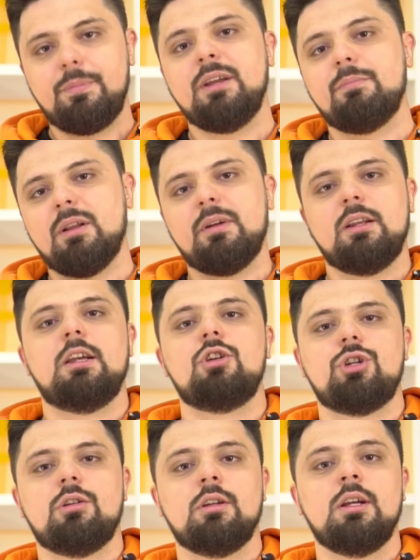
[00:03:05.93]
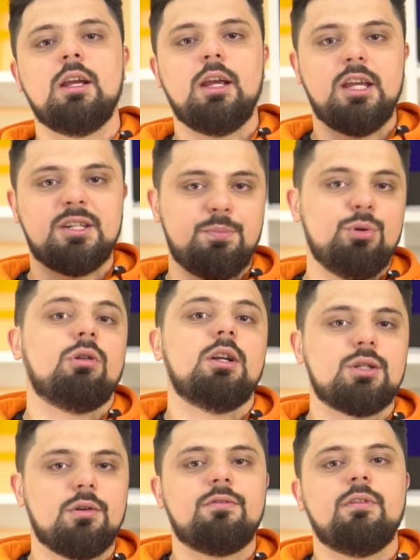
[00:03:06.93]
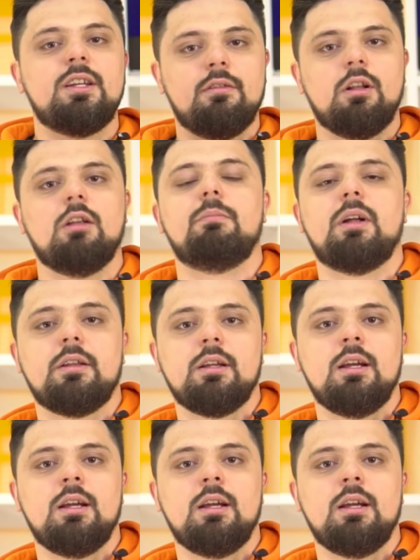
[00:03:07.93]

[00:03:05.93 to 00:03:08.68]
implementation is purely software development,